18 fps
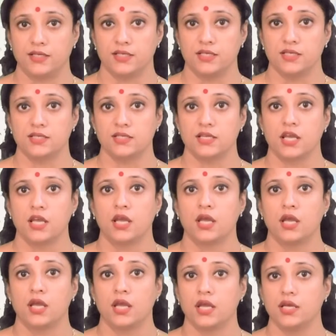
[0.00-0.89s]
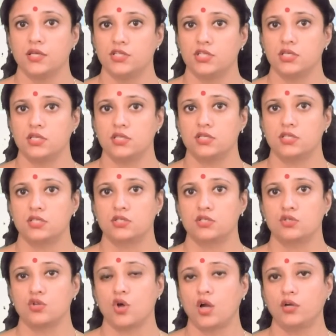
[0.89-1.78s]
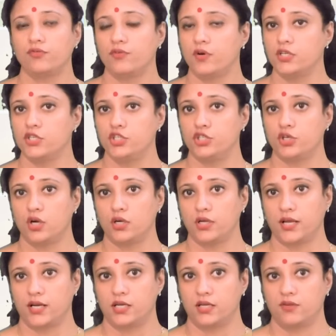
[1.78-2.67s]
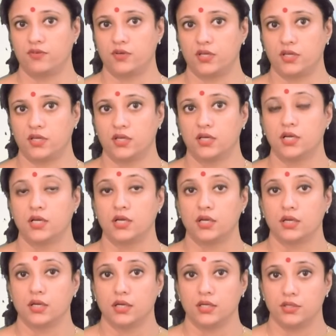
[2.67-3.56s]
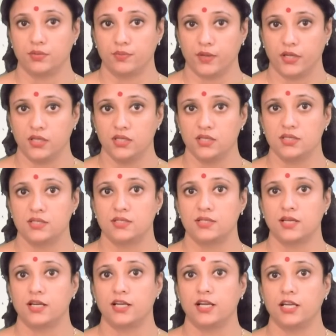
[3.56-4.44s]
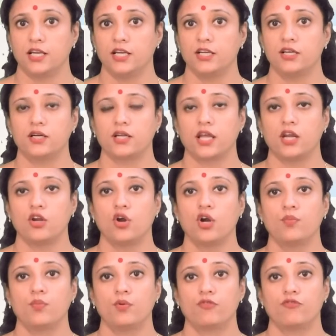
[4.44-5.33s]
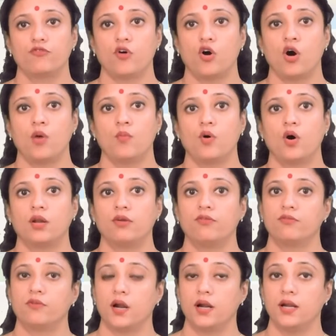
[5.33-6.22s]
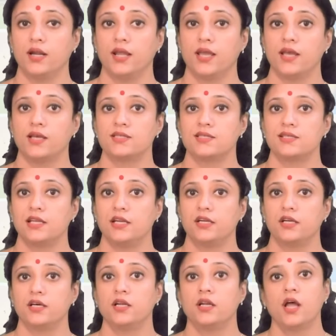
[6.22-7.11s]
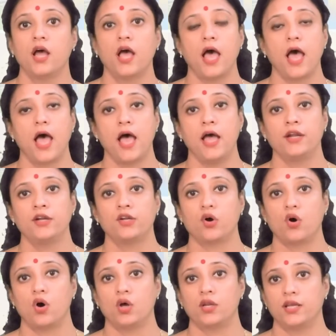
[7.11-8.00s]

is, it is not one short activity. It means that a leader cannot perform on one day as leader and on